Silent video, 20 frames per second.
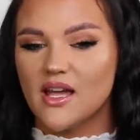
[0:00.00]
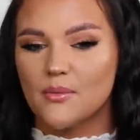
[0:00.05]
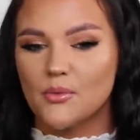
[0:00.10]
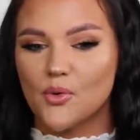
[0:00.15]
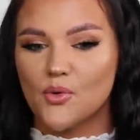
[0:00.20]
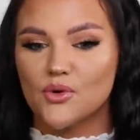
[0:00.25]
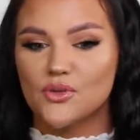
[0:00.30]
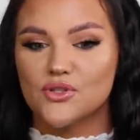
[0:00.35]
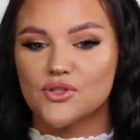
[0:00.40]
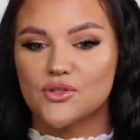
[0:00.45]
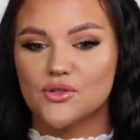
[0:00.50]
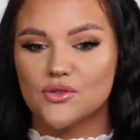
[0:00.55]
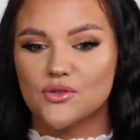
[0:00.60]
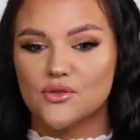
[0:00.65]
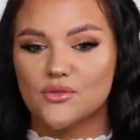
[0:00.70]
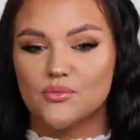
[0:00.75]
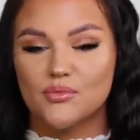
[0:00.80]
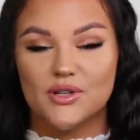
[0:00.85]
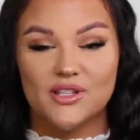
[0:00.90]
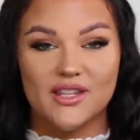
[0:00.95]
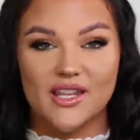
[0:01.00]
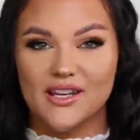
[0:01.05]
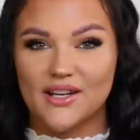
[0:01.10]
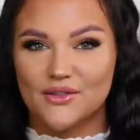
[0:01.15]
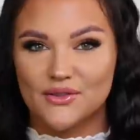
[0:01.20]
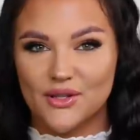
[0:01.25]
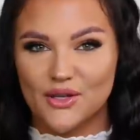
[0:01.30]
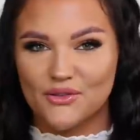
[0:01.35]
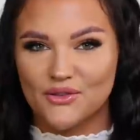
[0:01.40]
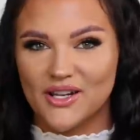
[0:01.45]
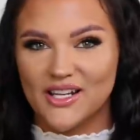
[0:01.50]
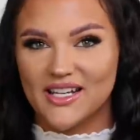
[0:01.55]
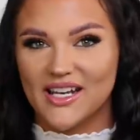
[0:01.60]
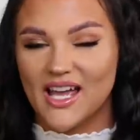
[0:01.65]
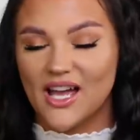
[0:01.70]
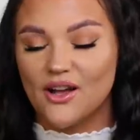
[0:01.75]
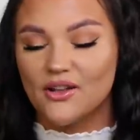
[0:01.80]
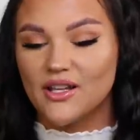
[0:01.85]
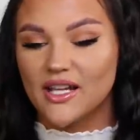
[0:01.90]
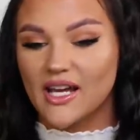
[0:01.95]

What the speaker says: I'm going to put that out there right now.